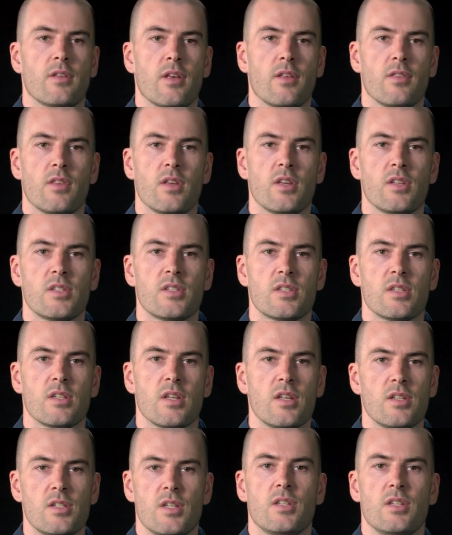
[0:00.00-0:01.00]
that this
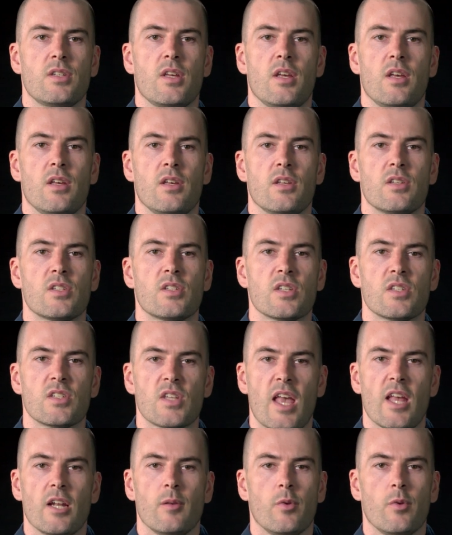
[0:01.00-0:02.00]
isn't a
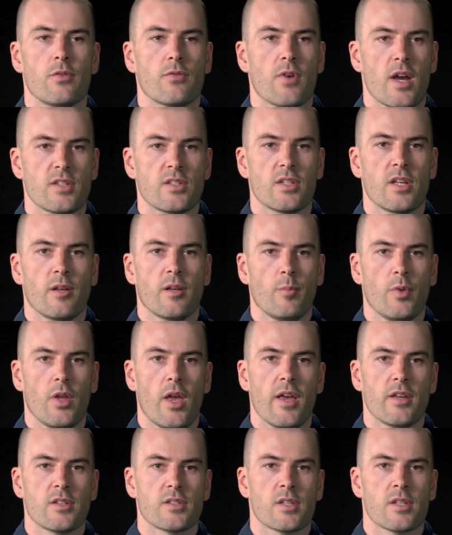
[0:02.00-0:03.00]
sustainable resting
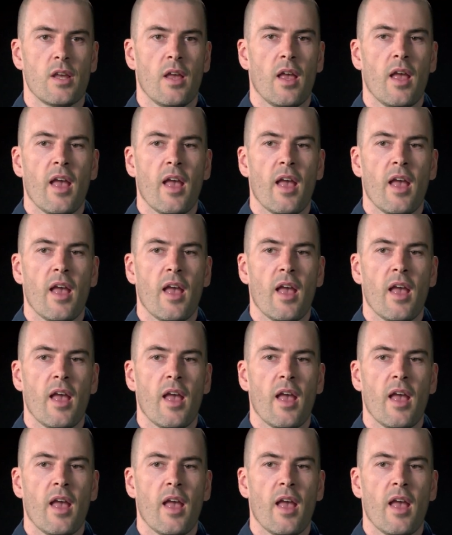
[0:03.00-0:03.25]
place.